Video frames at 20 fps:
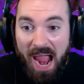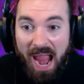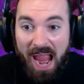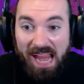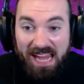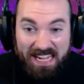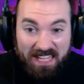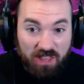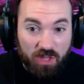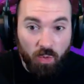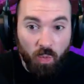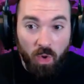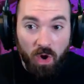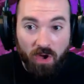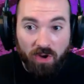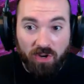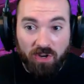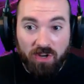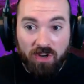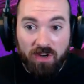In the
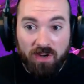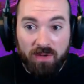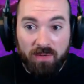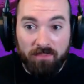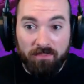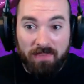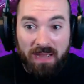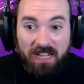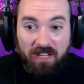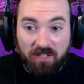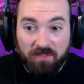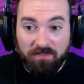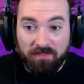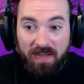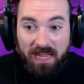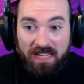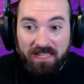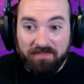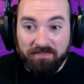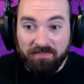water, my
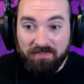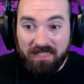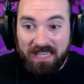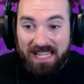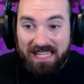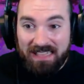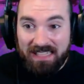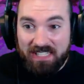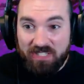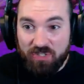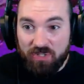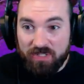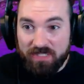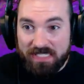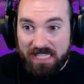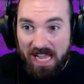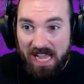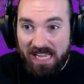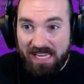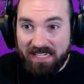my light lizard
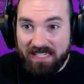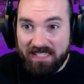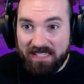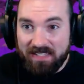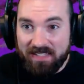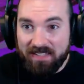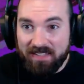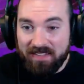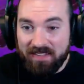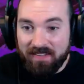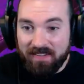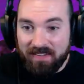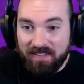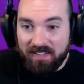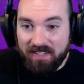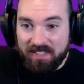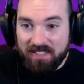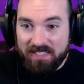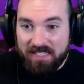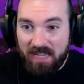died
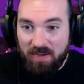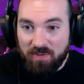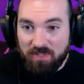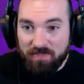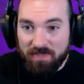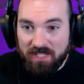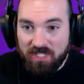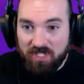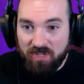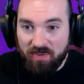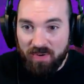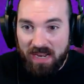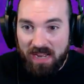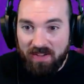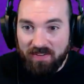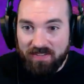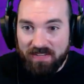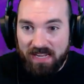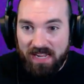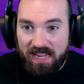because I was messing
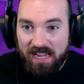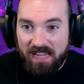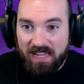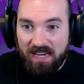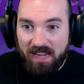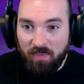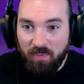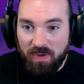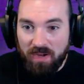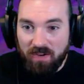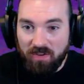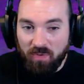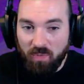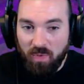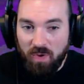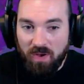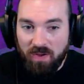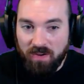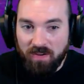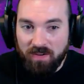around and I went
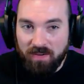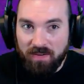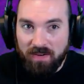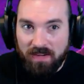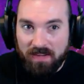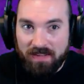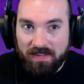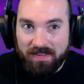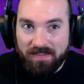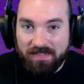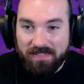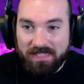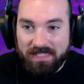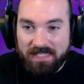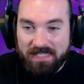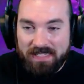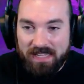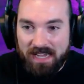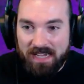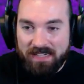underwater and he
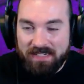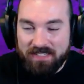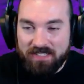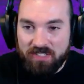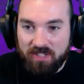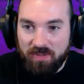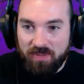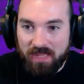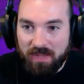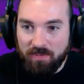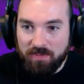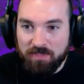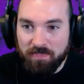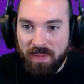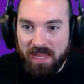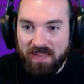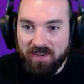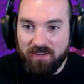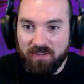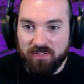died. So that was
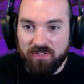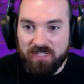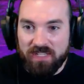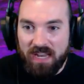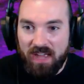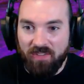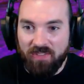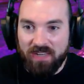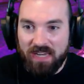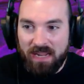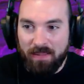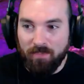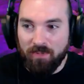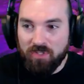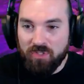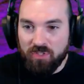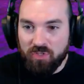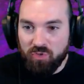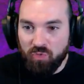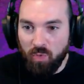bad news. And now the
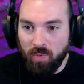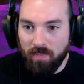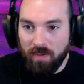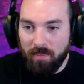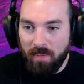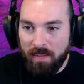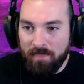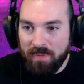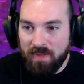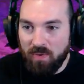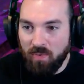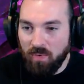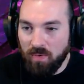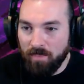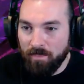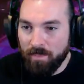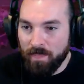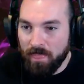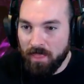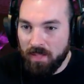nameless are swarming my beehole.
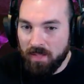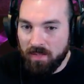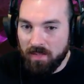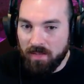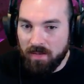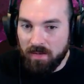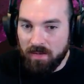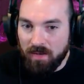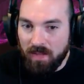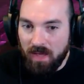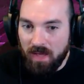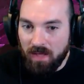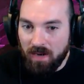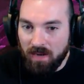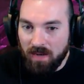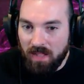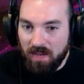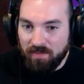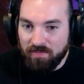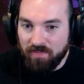Not a
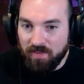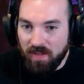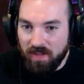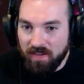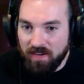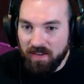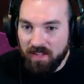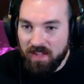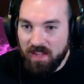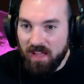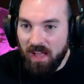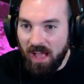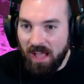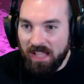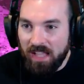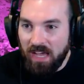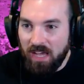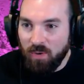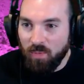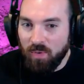lot of fun. I
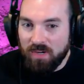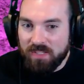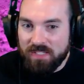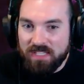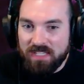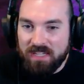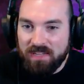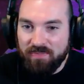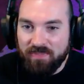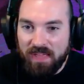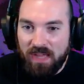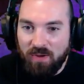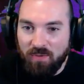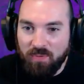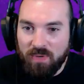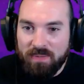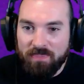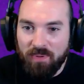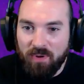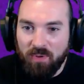kind of want to see if that
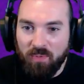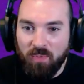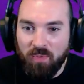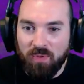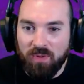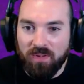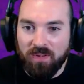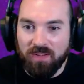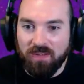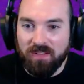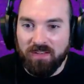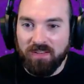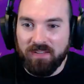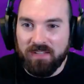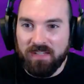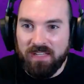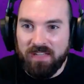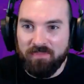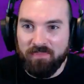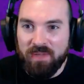reaper will
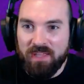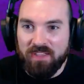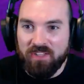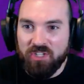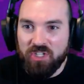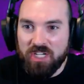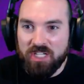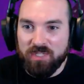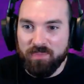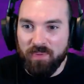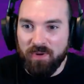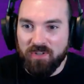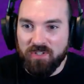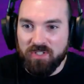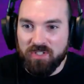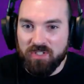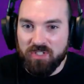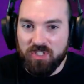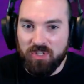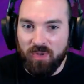give me the chest
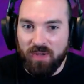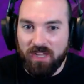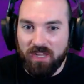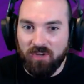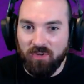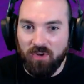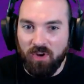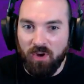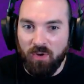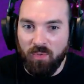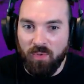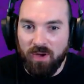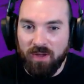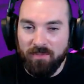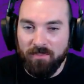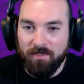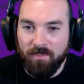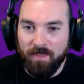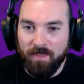burster so I can grow one.